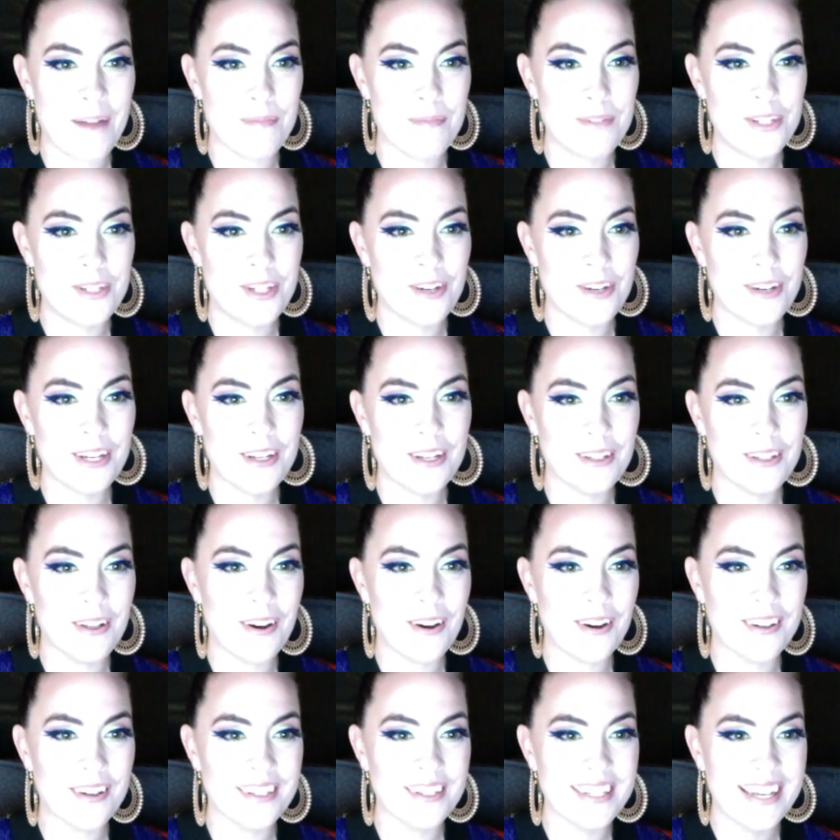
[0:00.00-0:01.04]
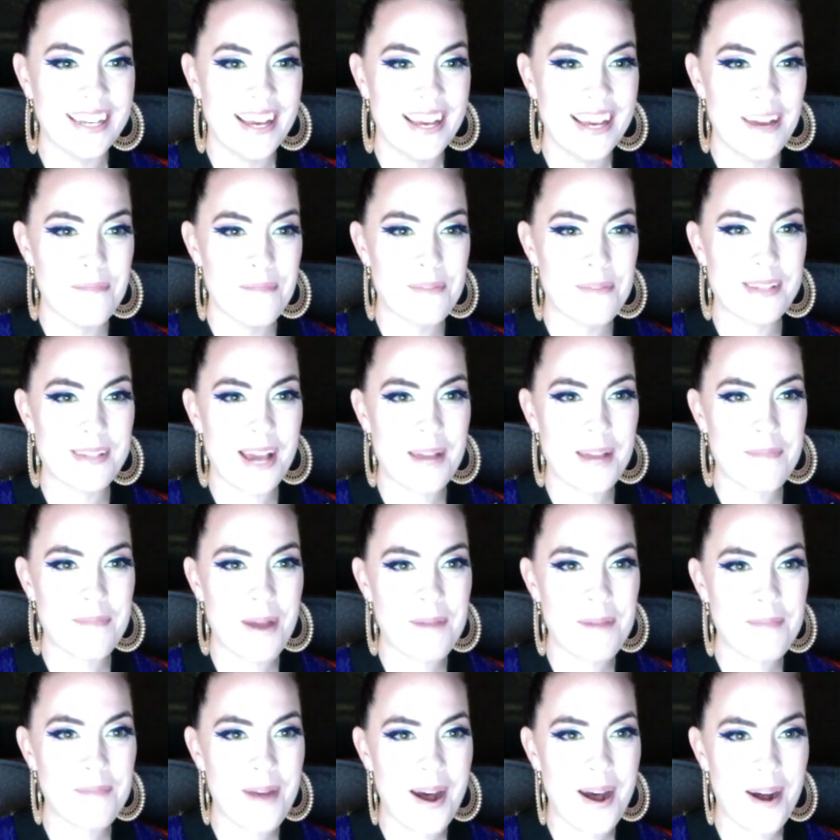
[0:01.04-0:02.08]
cheering along beside
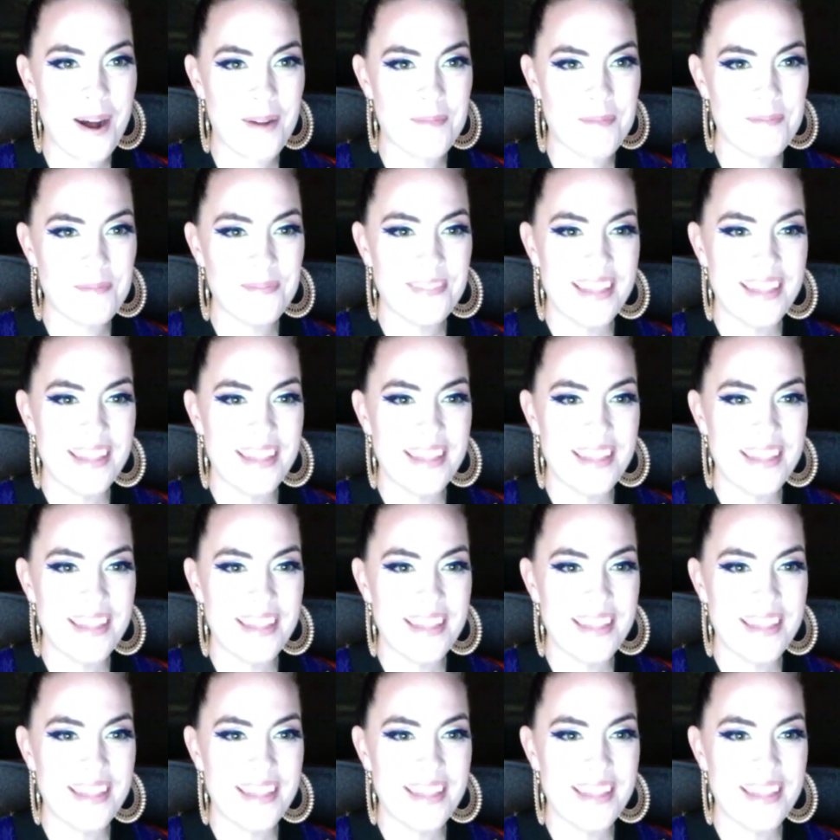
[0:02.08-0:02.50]
my mum,